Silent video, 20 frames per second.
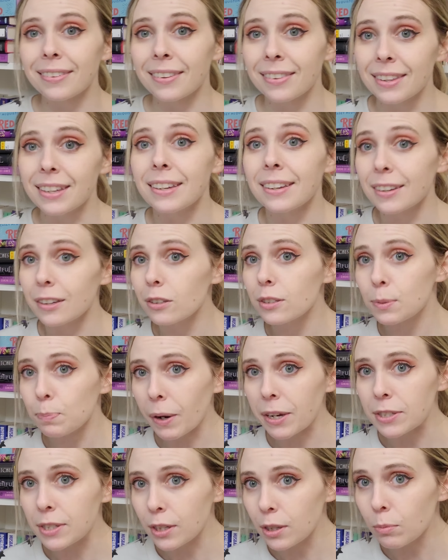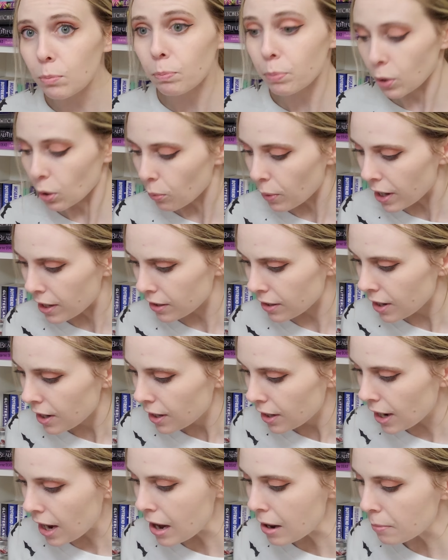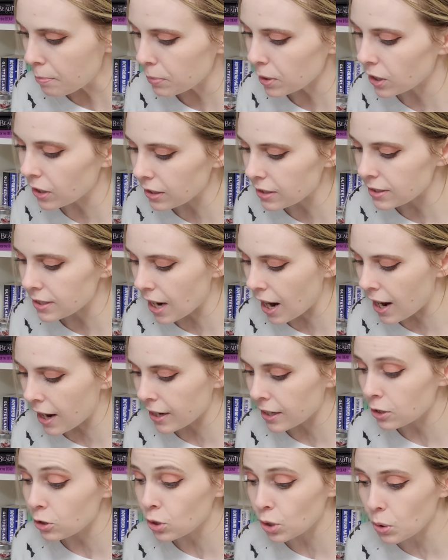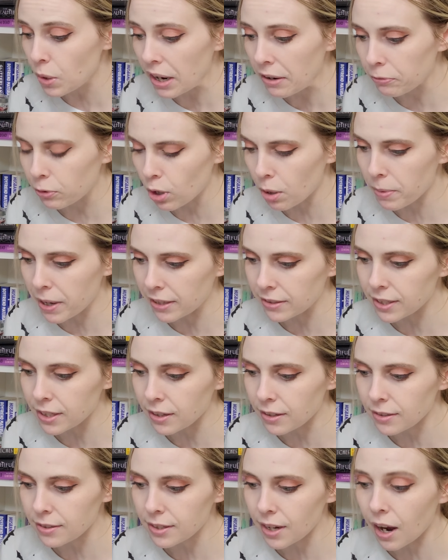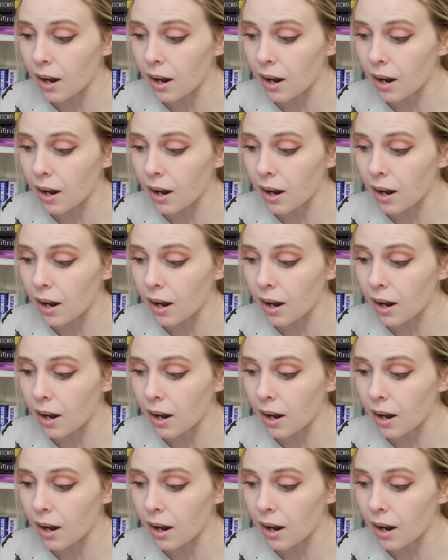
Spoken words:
the spicy book one because I do have romances